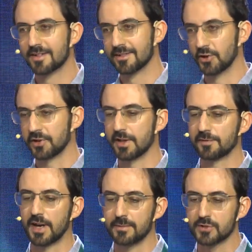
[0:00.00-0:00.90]
not enough
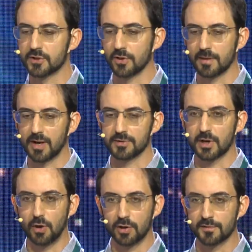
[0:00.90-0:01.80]
time to talk about
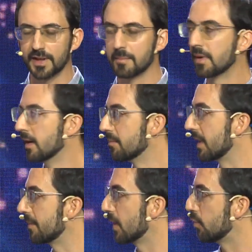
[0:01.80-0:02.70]
all of them, but
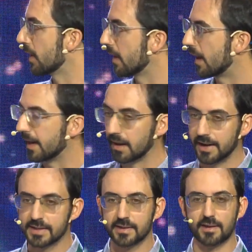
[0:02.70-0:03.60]
let me quickly
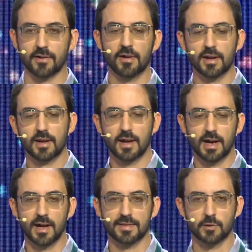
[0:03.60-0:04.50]
highlight here
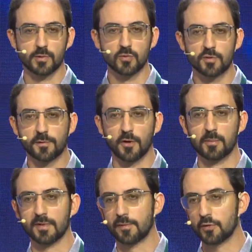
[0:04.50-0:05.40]
that we move
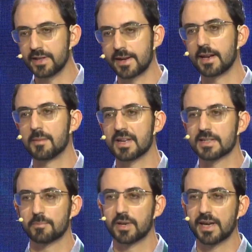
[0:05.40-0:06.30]
from fluid dynamics
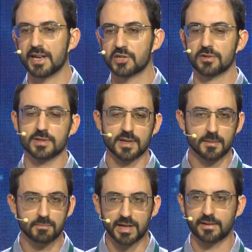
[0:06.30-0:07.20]
applications,
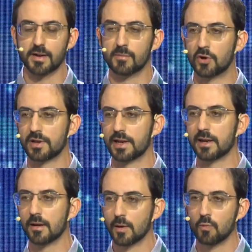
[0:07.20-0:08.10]
battery modeling,
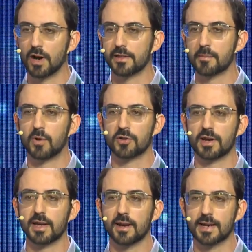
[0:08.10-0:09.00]
weather
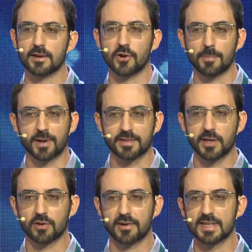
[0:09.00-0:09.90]
modeling, and I'm going to
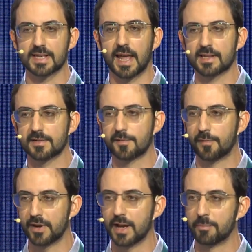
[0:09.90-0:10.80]
particularly select
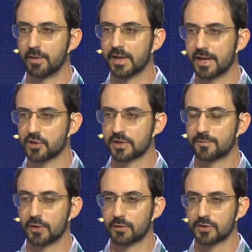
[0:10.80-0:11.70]
3 applications
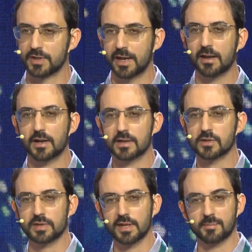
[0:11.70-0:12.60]
for you today
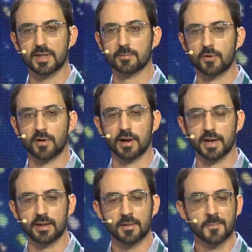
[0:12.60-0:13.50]
to dig a bit more in.